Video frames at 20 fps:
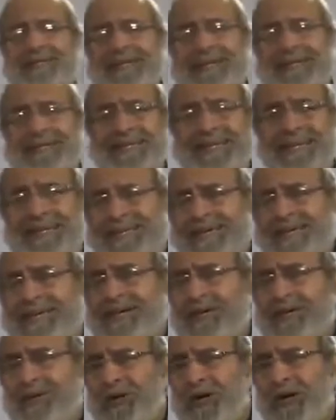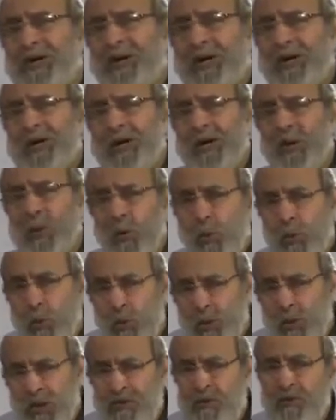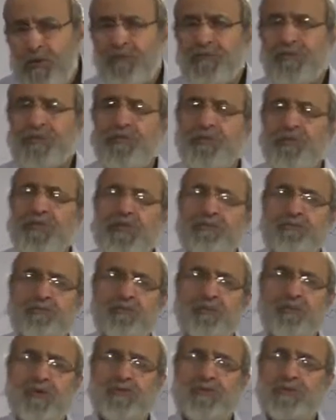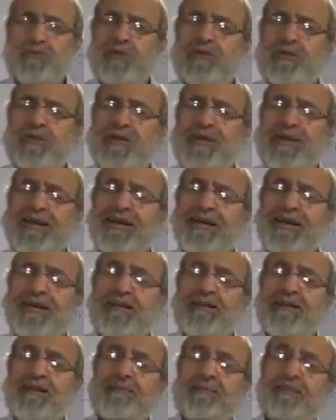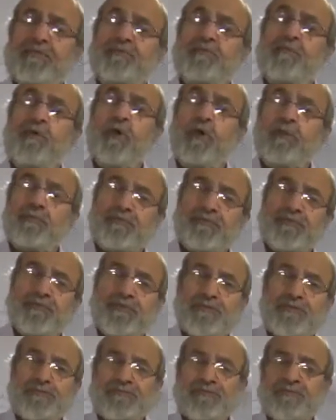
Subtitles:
taking one of the three possible Arabic forms.